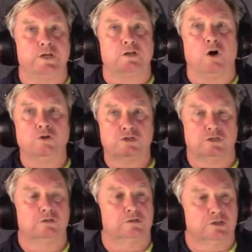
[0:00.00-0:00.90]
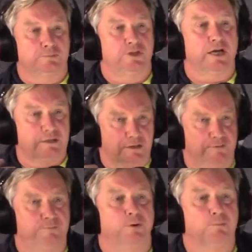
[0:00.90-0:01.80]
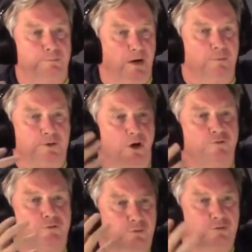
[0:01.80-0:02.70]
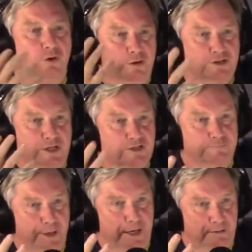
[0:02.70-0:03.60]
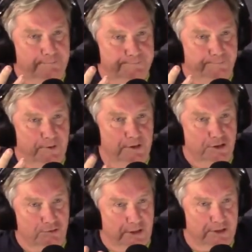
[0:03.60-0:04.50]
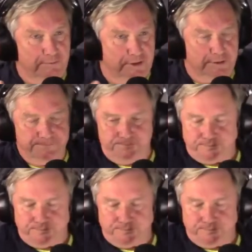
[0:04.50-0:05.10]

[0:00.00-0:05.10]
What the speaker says: constant subjective bombardment of your own sense of pain and distress of it.